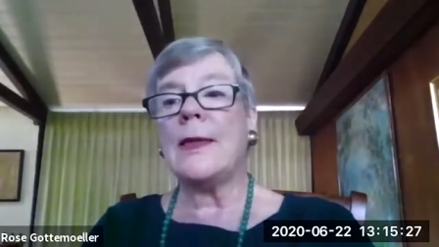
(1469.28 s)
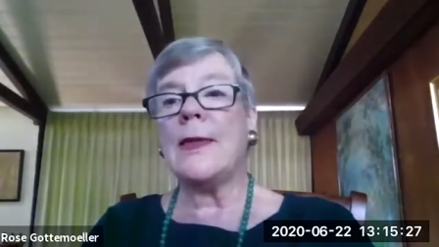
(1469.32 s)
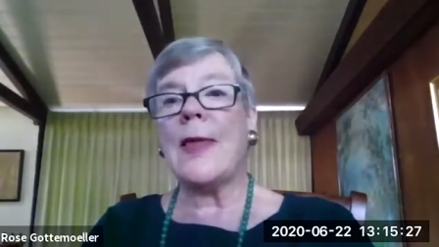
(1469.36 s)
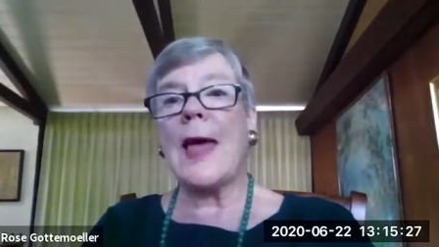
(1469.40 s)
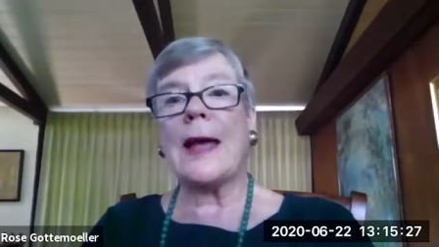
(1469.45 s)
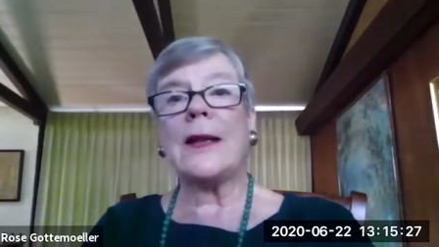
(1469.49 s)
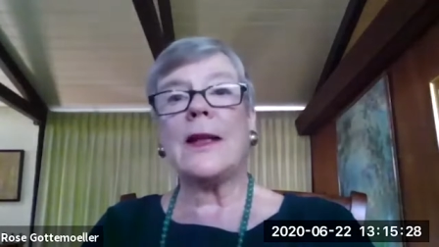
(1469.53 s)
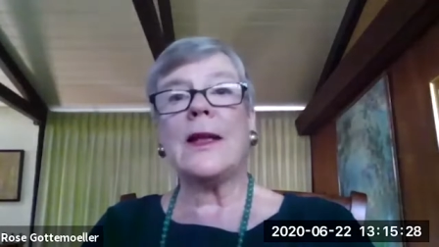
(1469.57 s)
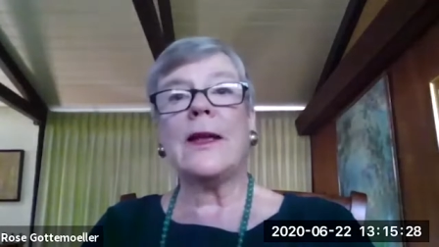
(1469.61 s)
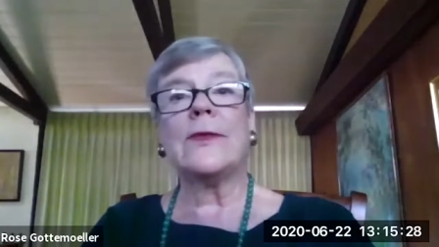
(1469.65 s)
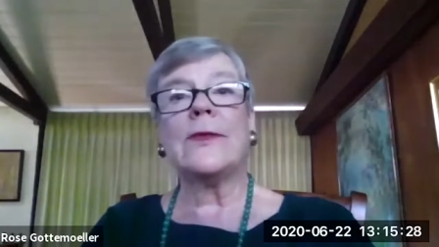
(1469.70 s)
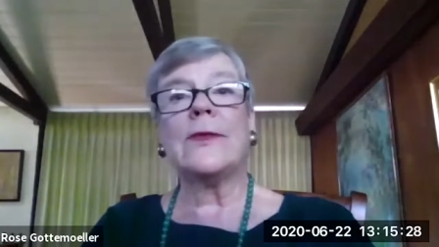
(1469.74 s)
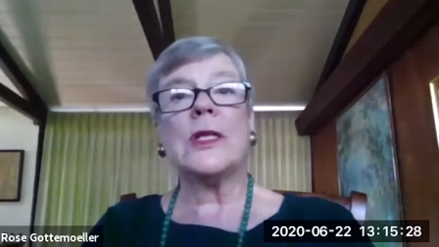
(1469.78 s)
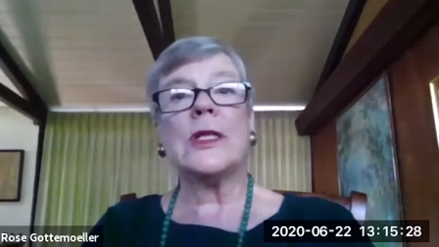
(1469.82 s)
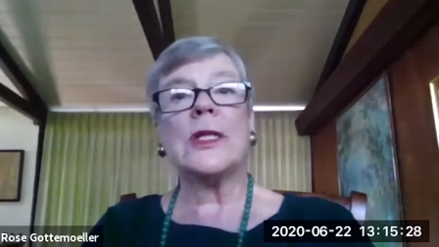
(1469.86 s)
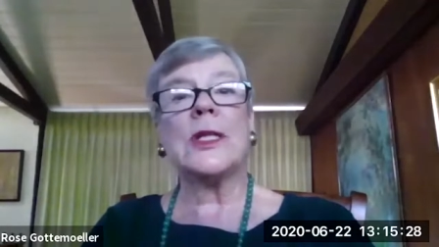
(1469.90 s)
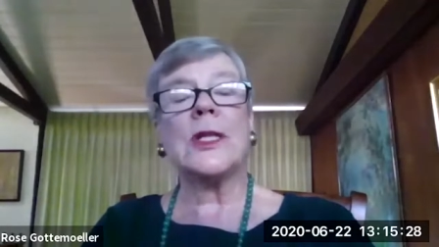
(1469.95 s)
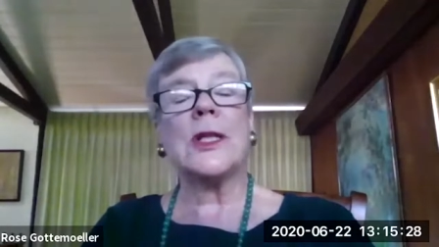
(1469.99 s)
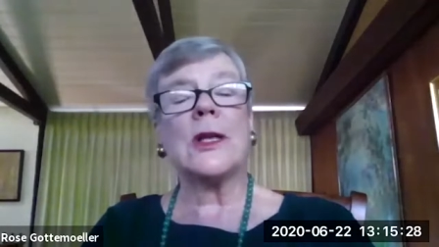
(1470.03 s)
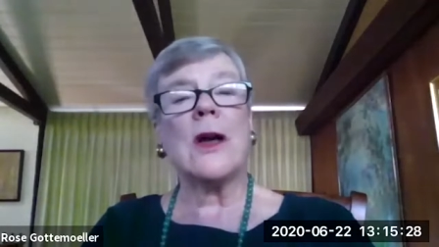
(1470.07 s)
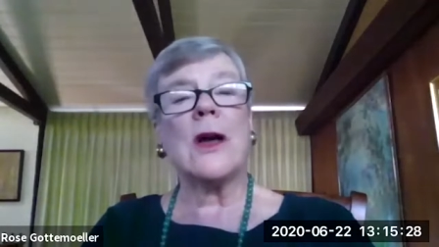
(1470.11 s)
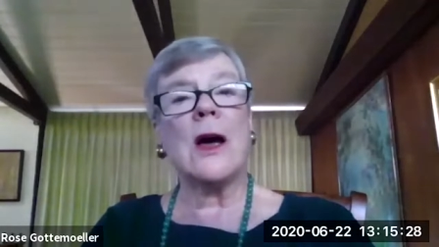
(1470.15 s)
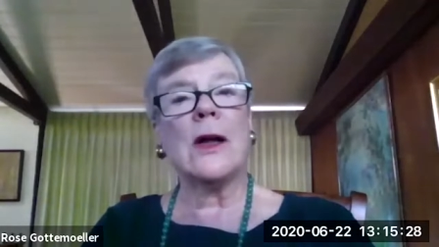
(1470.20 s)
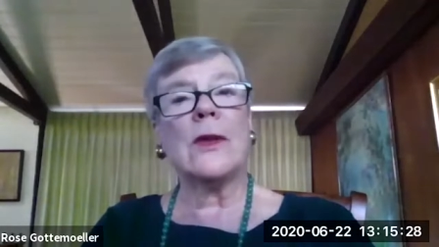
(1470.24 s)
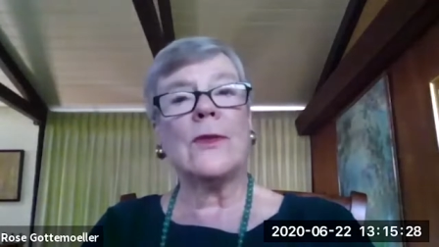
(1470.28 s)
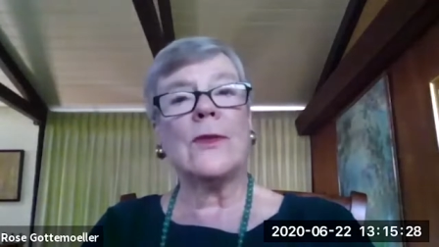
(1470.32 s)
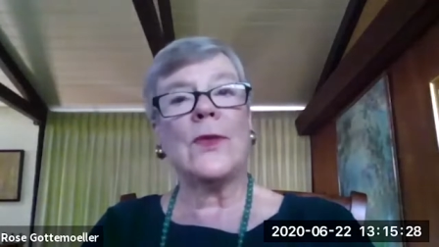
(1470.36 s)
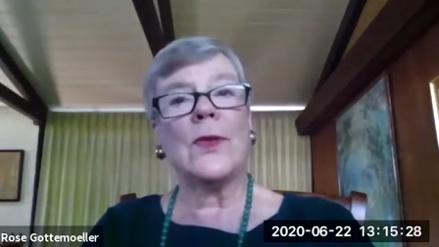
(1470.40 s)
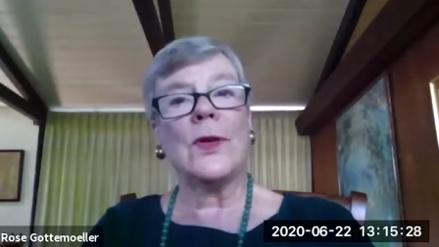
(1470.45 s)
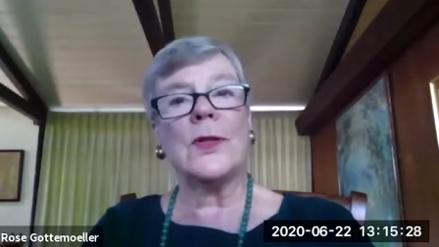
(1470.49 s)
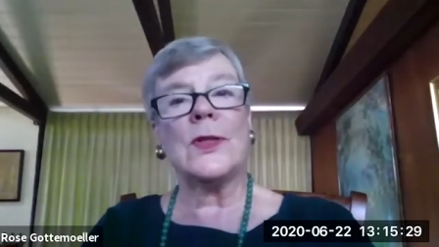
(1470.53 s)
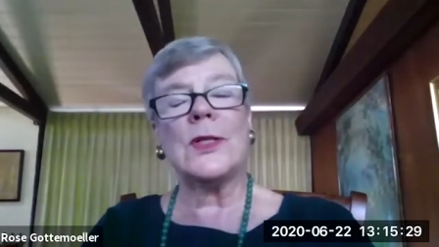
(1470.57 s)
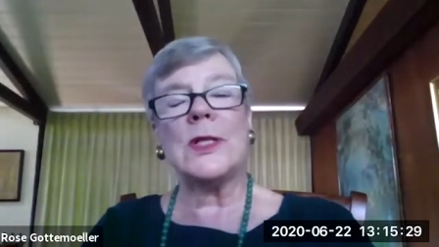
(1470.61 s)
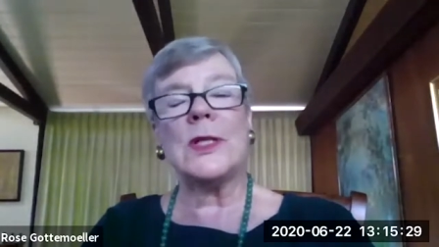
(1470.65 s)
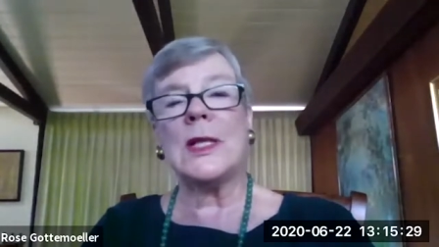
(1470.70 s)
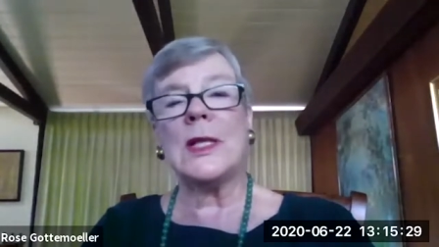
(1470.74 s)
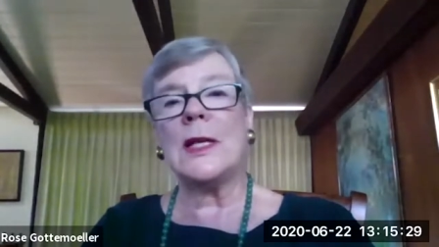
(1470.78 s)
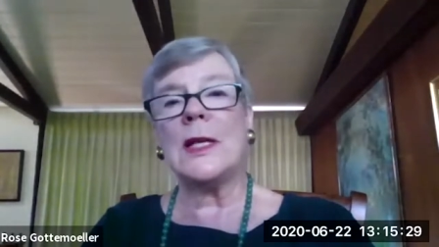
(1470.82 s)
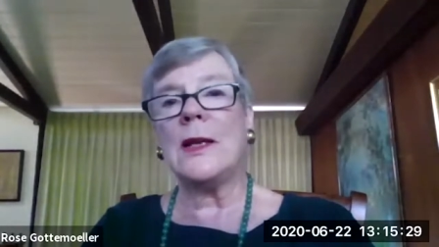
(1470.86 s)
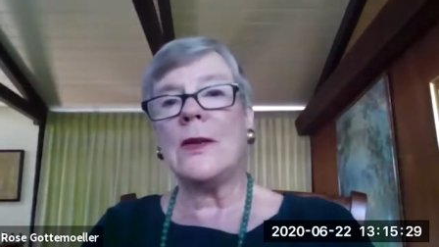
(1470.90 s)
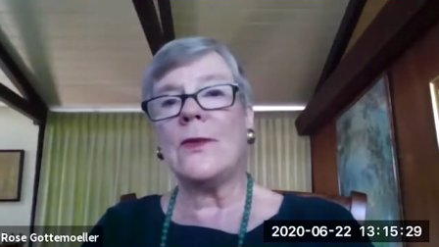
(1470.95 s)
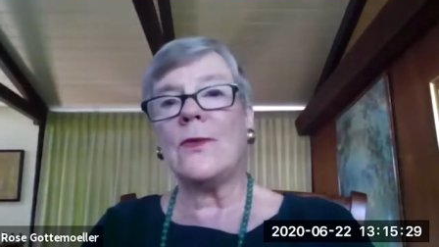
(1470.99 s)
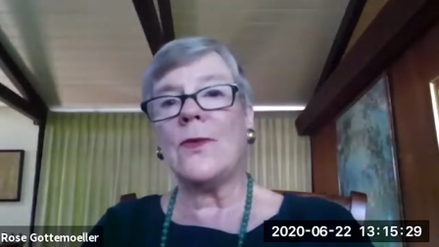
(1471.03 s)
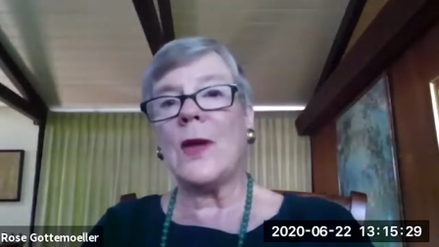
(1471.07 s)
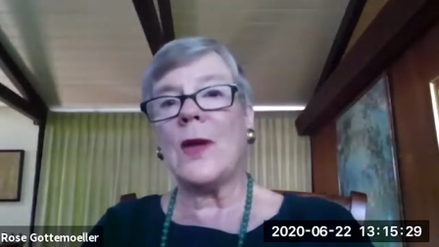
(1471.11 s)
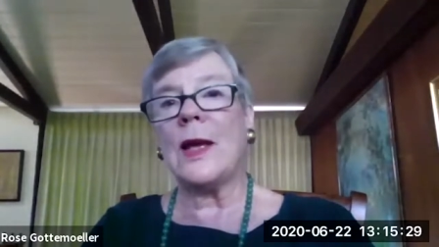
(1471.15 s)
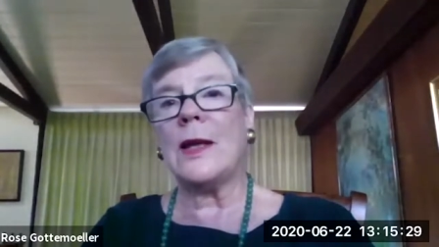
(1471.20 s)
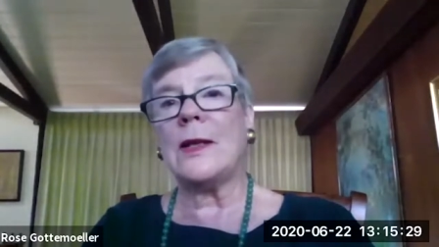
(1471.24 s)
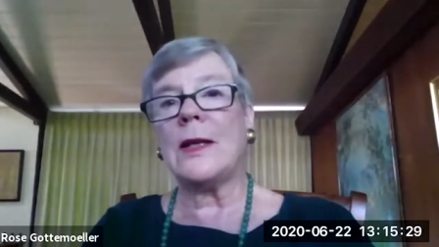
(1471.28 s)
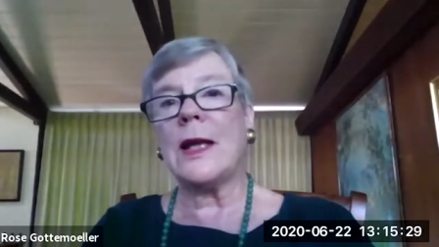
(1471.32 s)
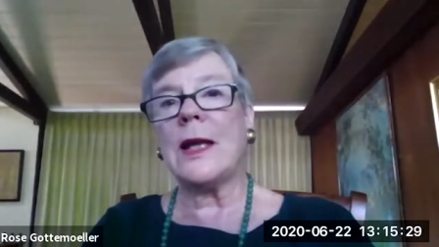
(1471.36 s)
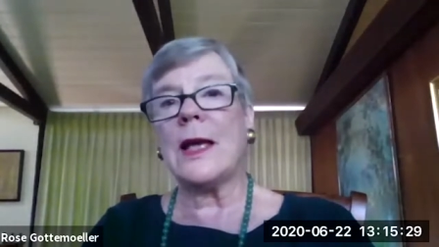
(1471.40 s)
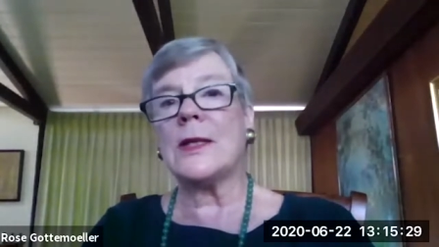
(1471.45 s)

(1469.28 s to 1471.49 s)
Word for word: That gives us the confidence to innovate